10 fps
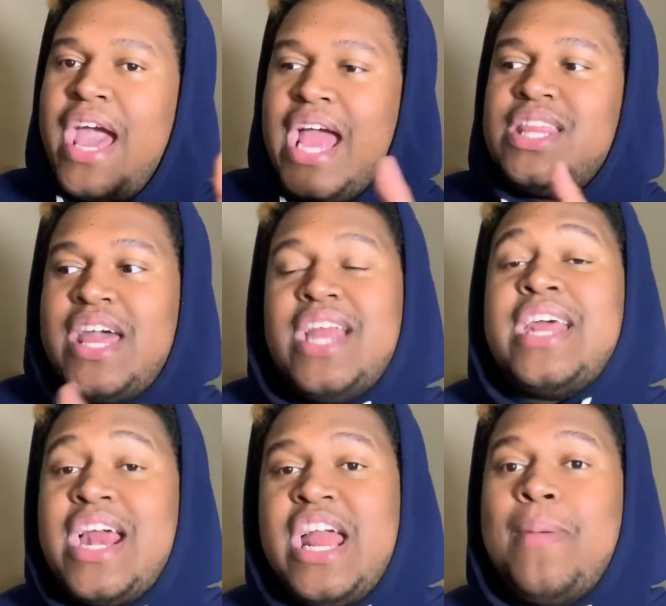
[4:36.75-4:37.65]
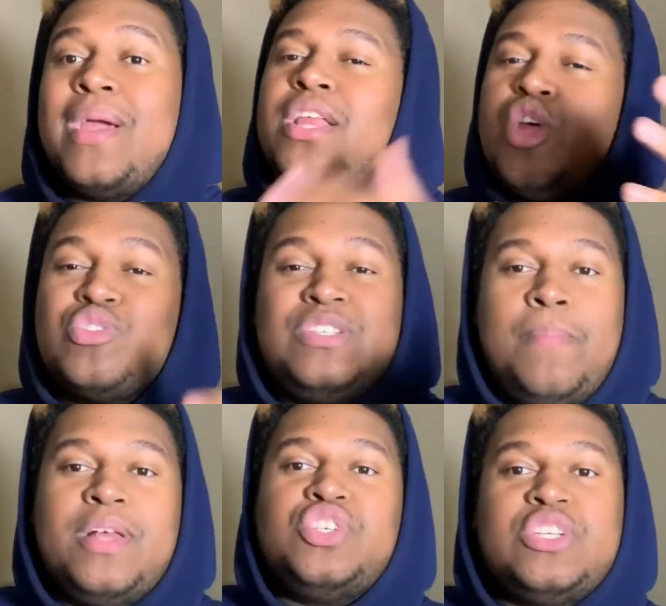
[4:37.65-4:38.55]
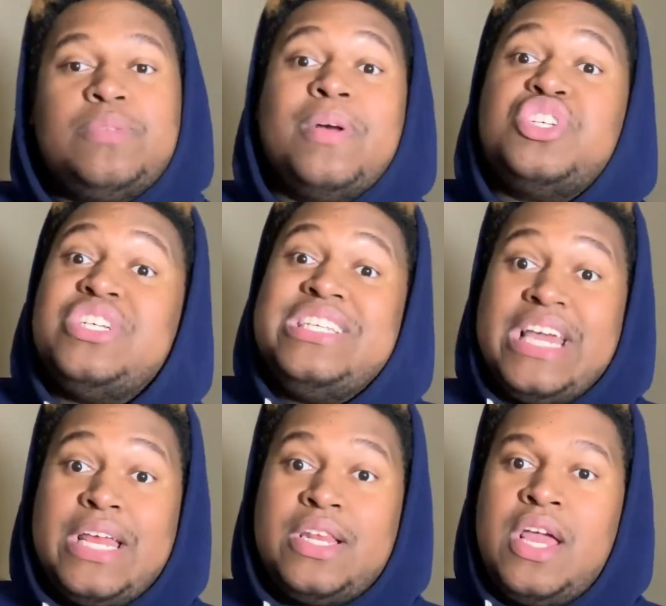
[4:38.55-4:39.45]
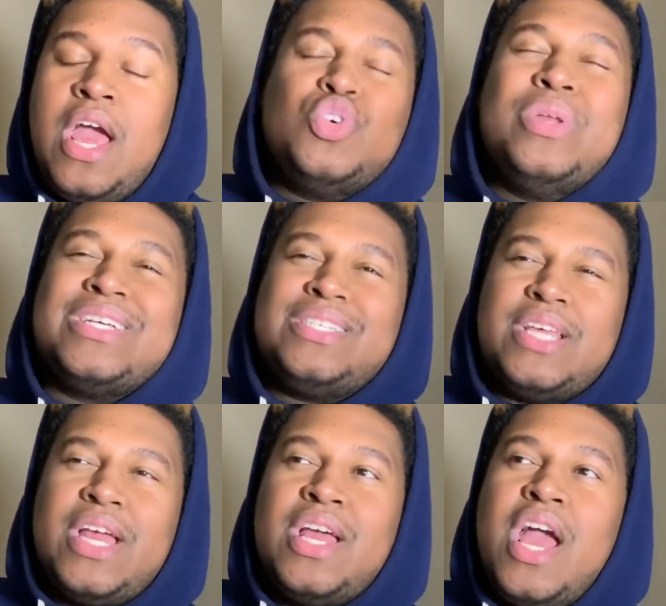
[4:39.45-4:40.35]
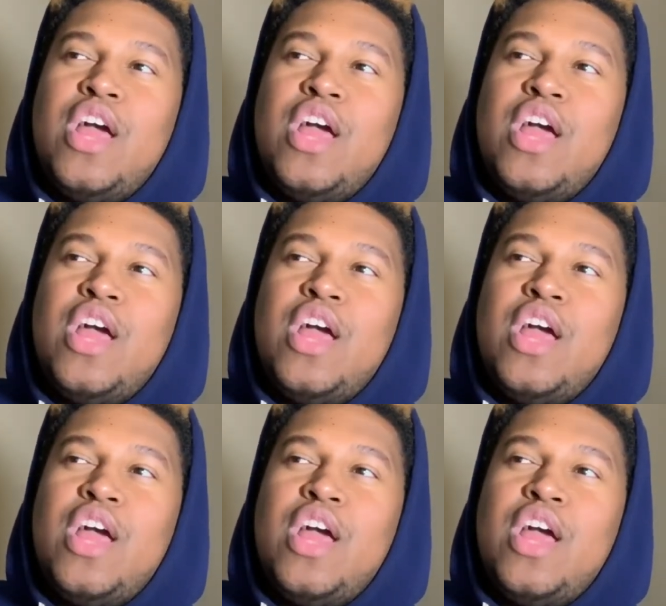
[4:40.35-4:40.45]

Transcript: had that dynamic and those dimensions, but she didn't, to an extent.